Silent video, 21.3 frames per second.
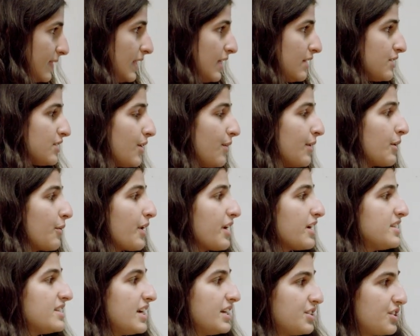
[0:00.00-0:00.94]
So in order
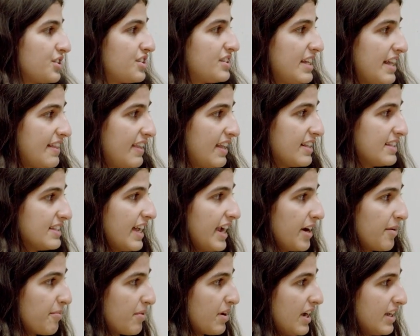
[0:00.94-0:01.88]
to understand the
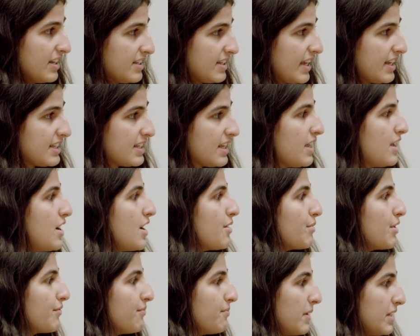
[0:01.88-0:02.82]
entire process,
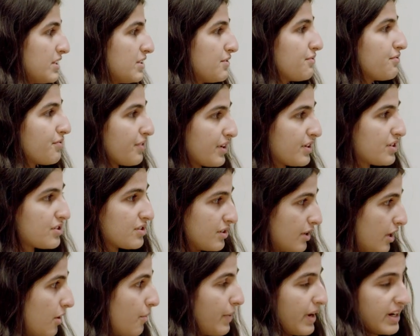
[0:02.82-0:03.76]
we must first
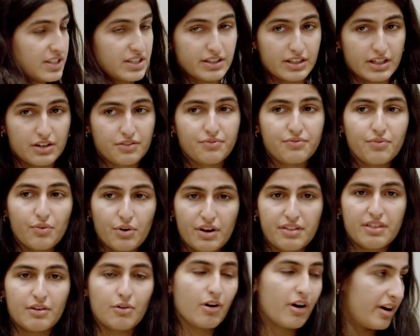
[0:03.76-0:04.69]
know where to look for
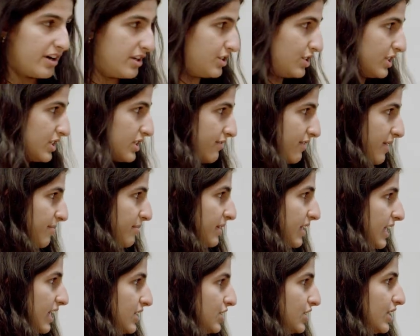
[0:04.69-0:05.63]
the origins of
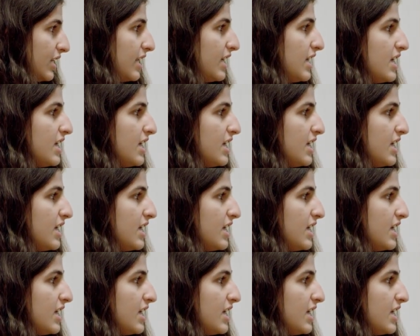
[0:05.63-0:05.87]
replication.